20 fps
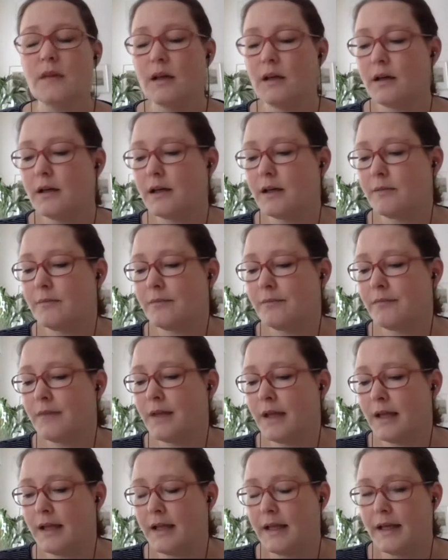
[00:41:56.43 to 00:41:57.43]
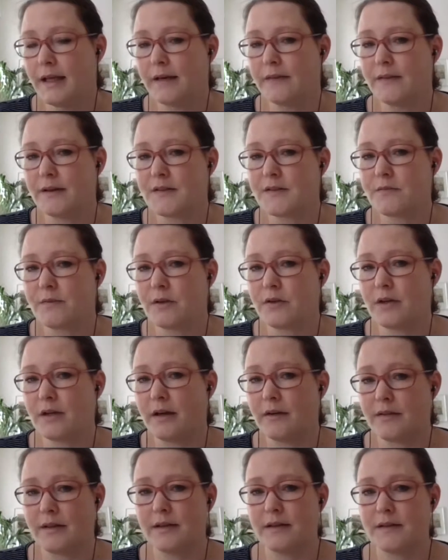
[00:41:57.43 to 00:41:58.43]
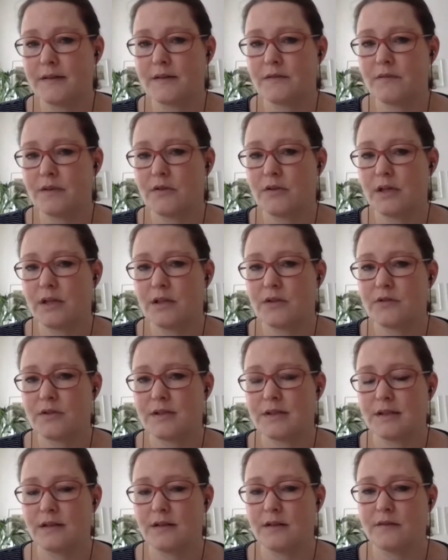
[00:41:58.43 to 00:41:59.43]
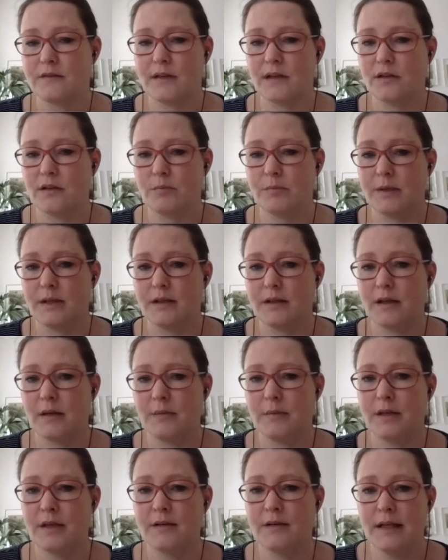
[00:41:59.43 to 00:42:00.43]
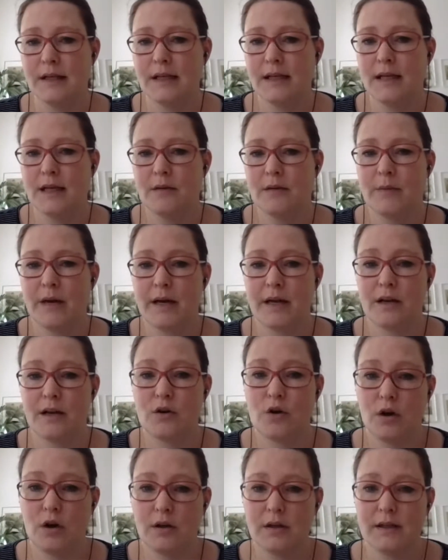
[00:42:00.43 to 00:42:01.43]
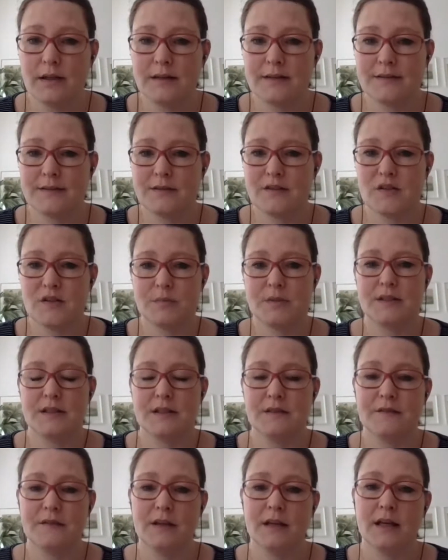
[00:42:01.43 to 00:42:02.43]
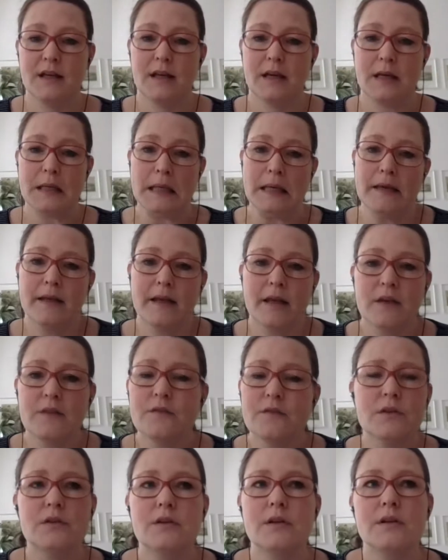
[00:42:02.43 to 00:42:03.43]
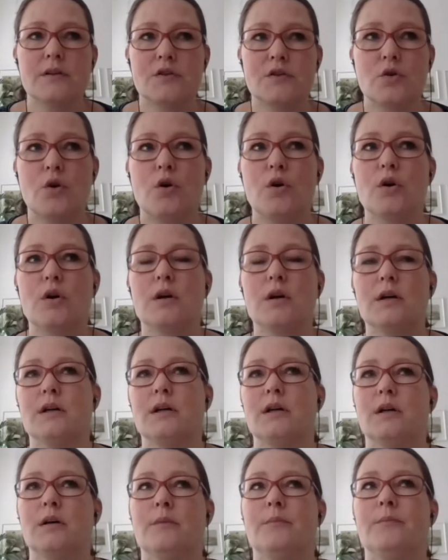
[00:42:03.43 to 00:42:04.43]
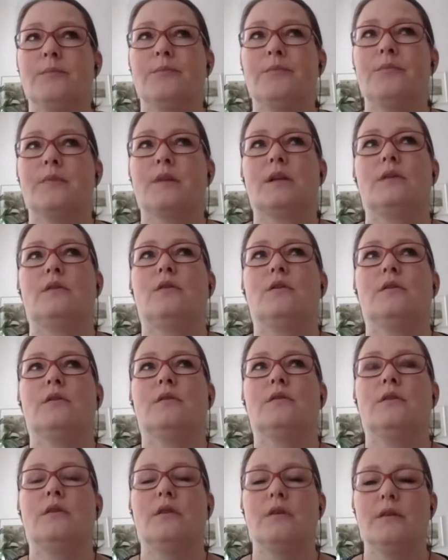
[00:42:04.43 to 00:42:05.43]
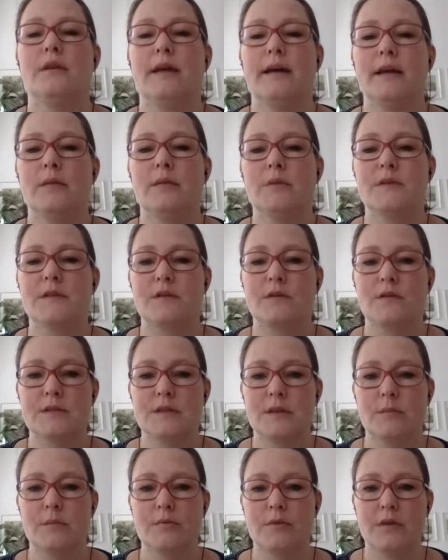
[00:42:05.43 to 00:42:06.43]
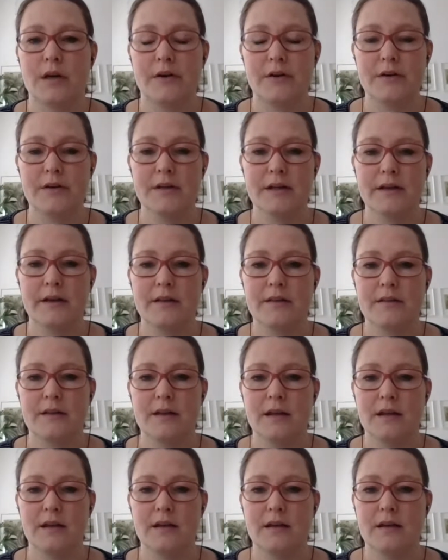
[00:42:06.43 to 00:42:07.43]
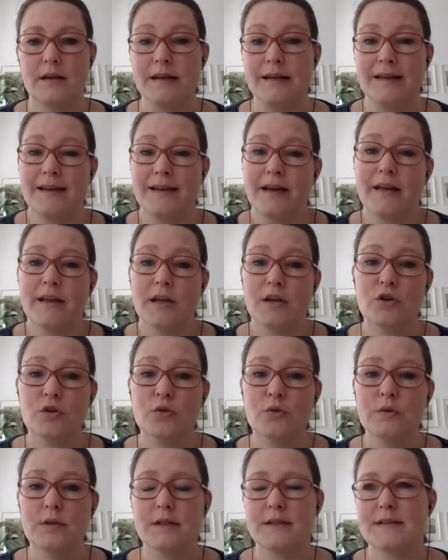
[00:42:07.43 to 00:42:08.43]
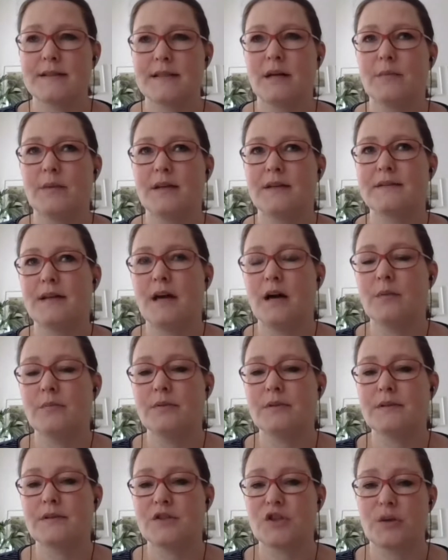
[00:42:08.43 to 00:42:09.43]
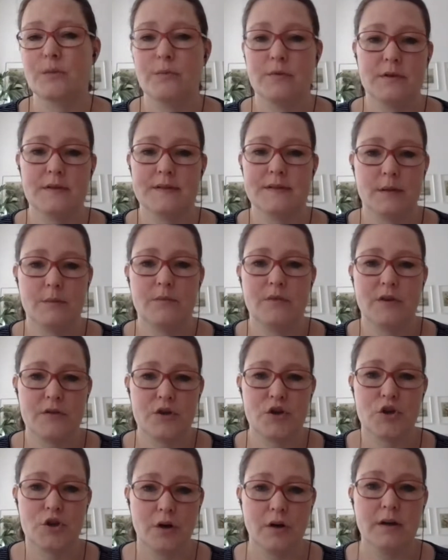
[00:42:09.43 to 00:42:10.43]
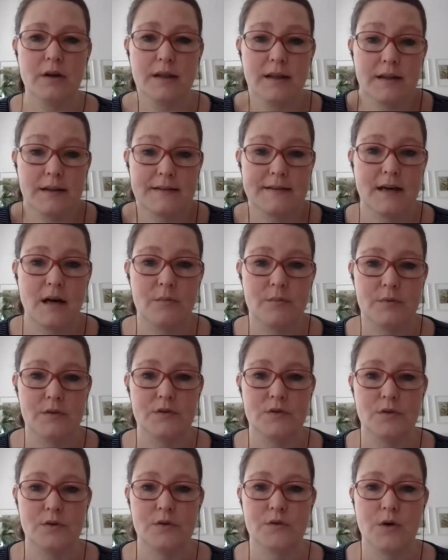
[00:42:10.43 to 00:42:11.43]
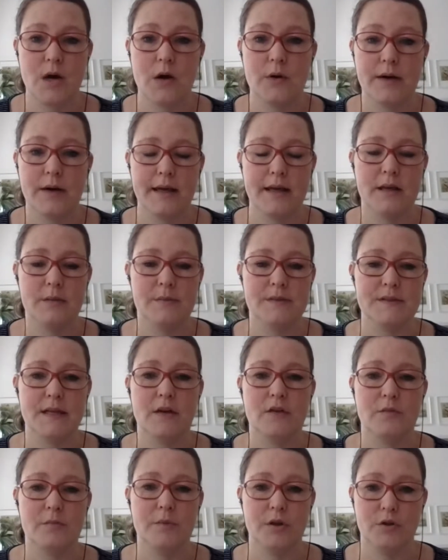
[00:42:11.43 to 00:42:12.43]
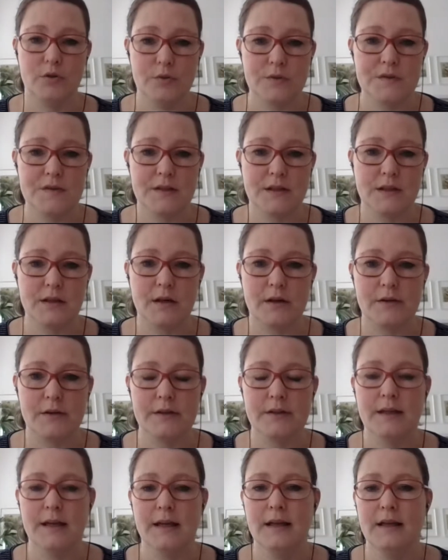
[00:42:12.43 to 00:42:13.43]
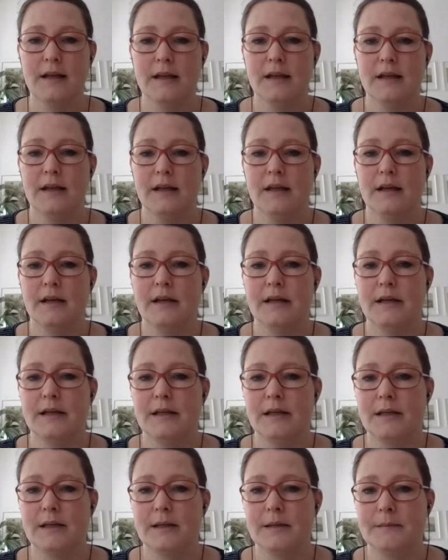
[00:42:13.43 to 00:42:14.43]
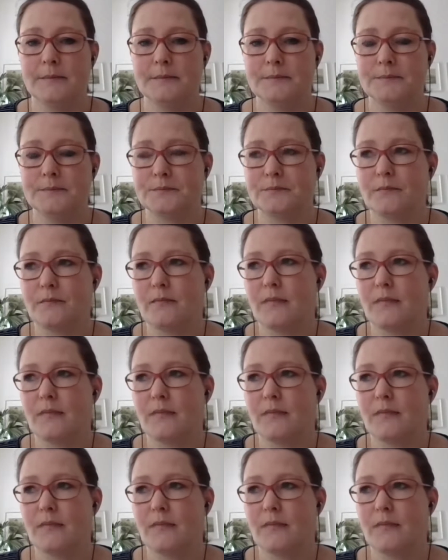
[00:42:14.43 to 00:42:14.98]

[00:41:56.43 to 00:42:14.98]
And that's I think that's a very interesting development. I mean, my colleagues in specific, I gave a talk on animals in contemporary art, and I think, and I included some examples, some very shocking examples also, how animals have been used in art. And